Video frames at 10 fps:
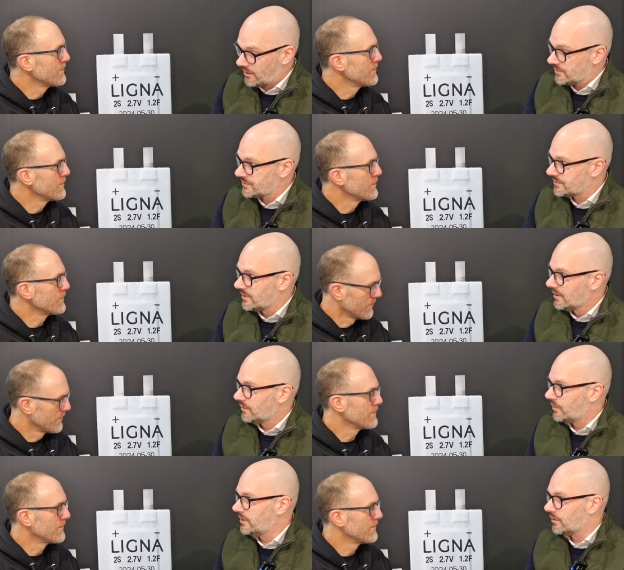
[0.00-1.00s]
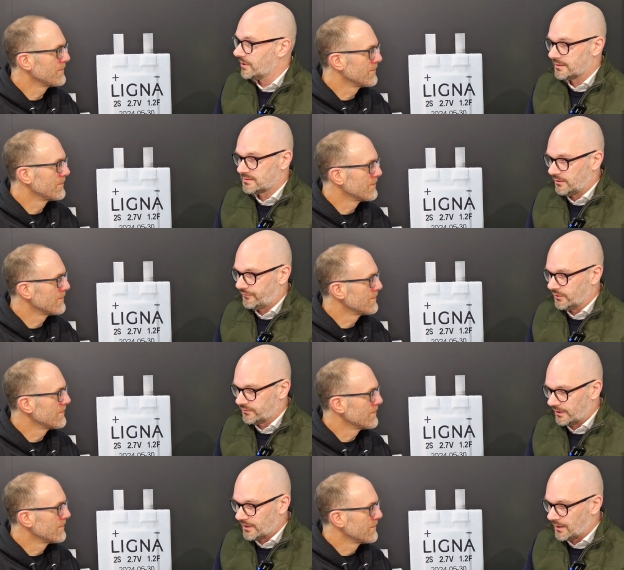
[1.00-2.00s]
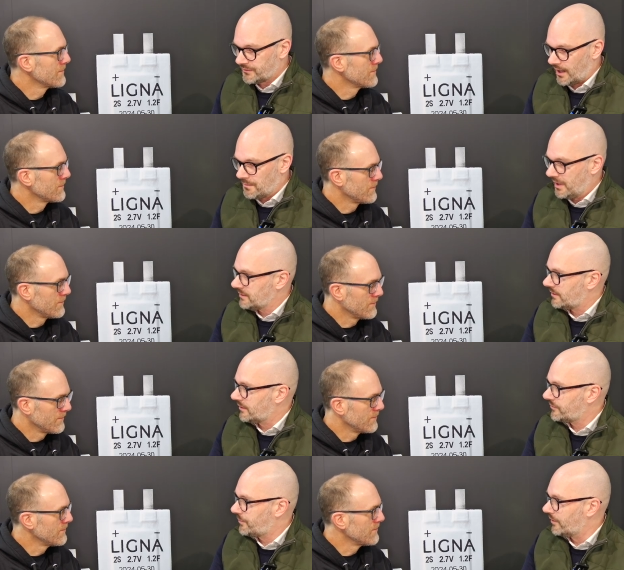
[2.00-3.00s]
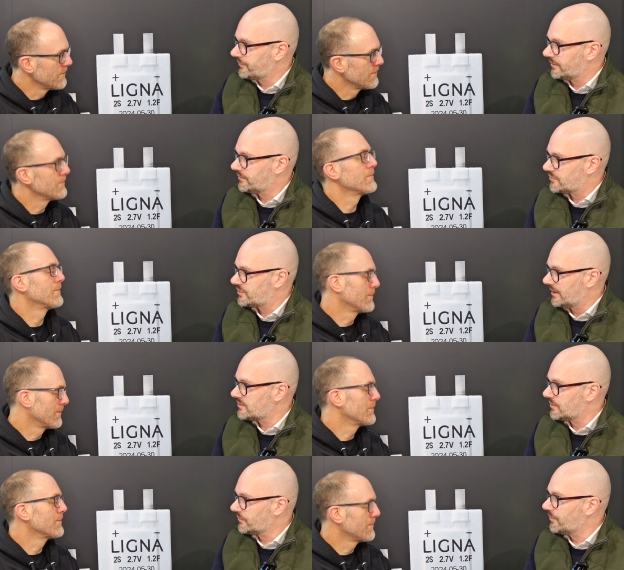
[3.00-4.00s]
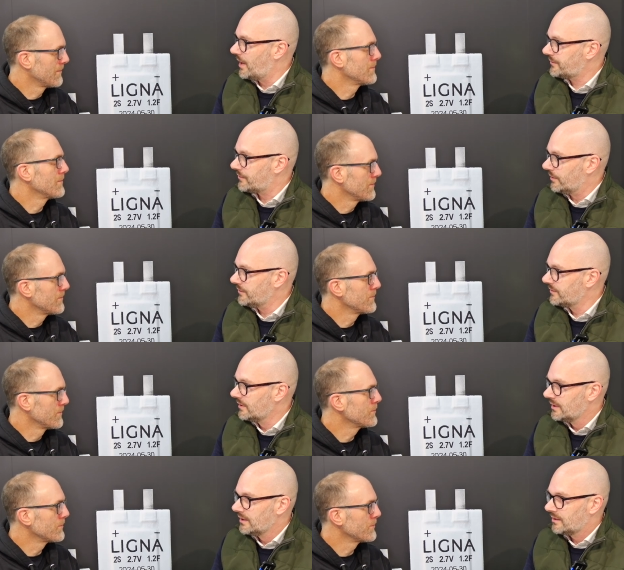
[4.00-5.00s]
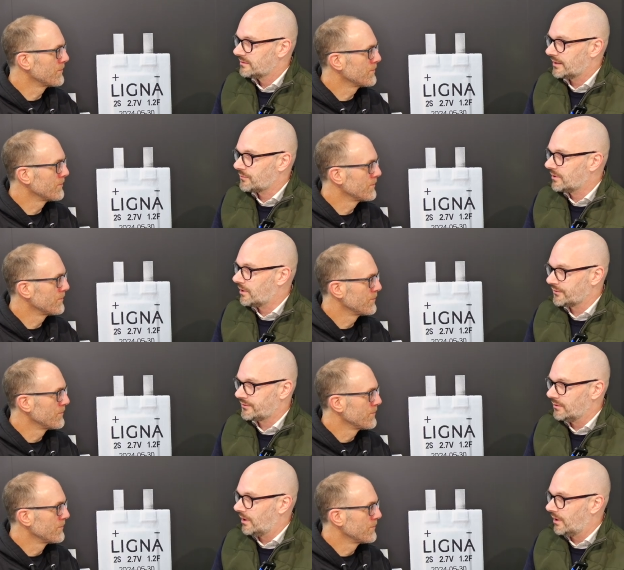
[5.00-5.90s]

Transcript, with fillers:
Speaker 1: cost. We know that if you send out a maintenance person to change those batteries, that will cost you,